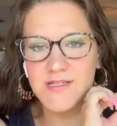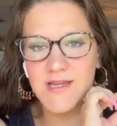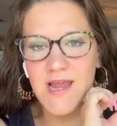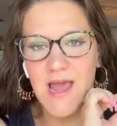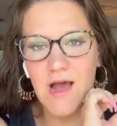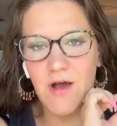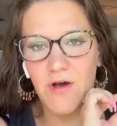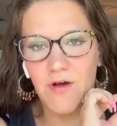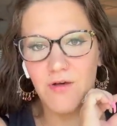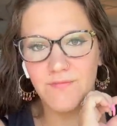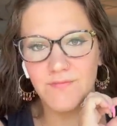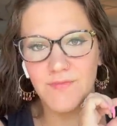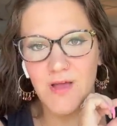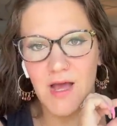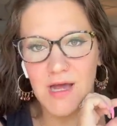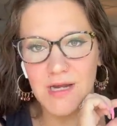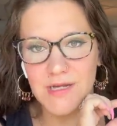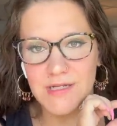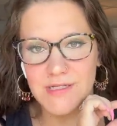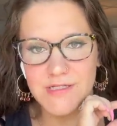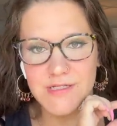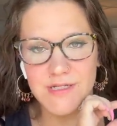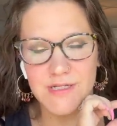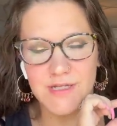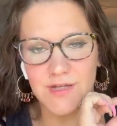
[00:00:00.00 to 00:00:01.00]
Now,
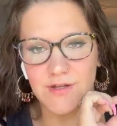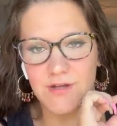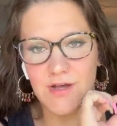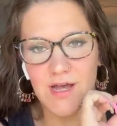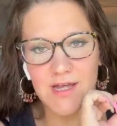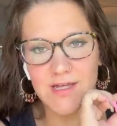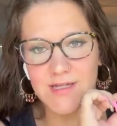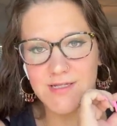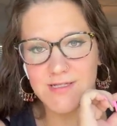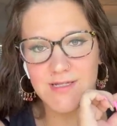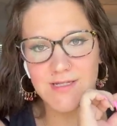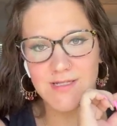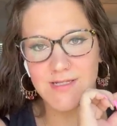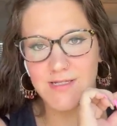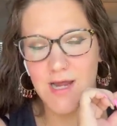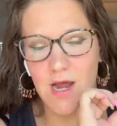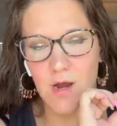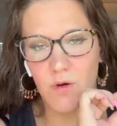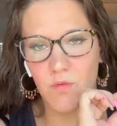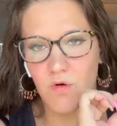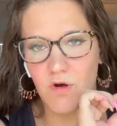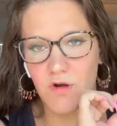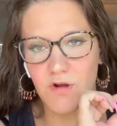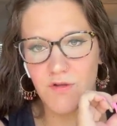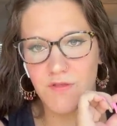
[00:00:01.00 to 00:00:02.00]
honestly, you guys, it's
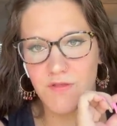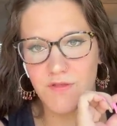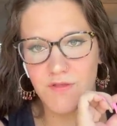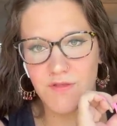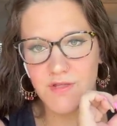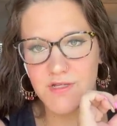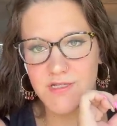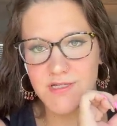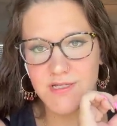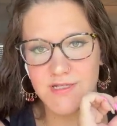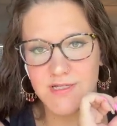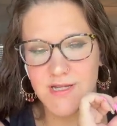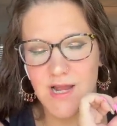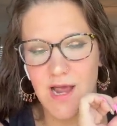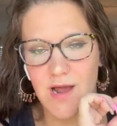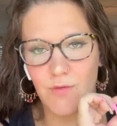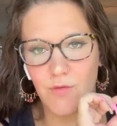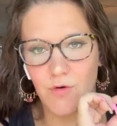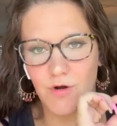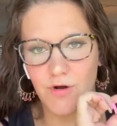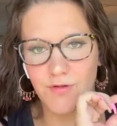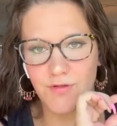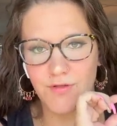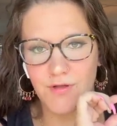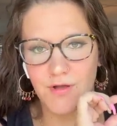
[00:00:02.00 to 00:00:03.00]
not worth, this is not
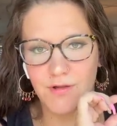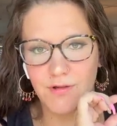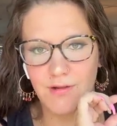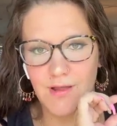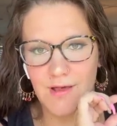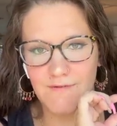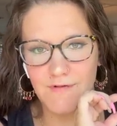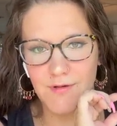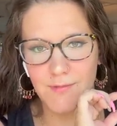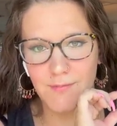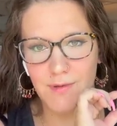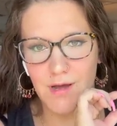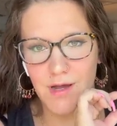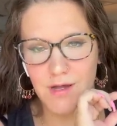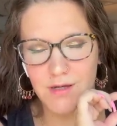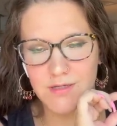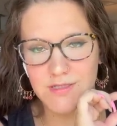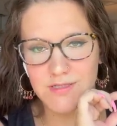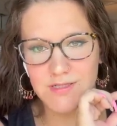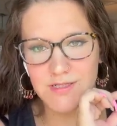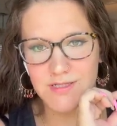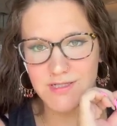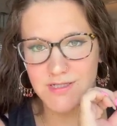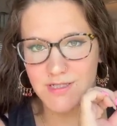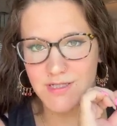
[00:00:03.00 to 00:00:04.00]
worth eleven
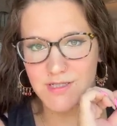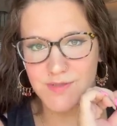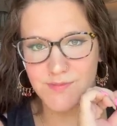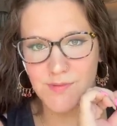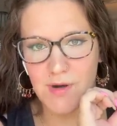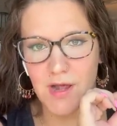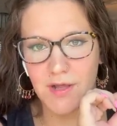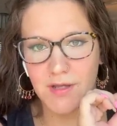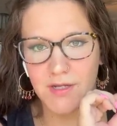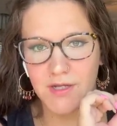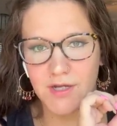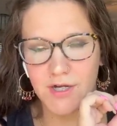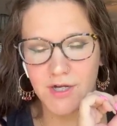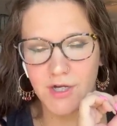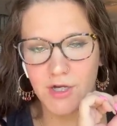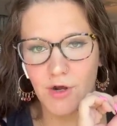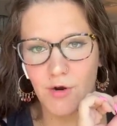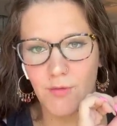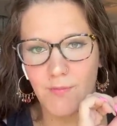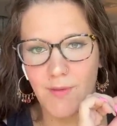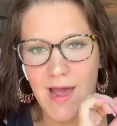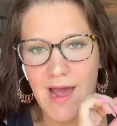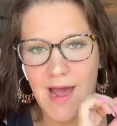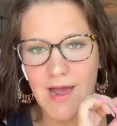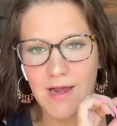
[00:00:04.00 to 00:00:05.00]
bucks. This is probably gonna go
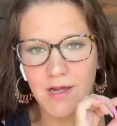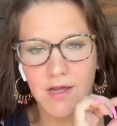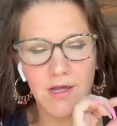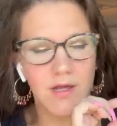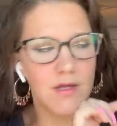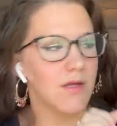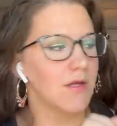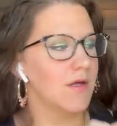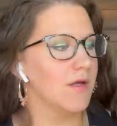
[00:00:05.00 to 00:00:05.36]
back.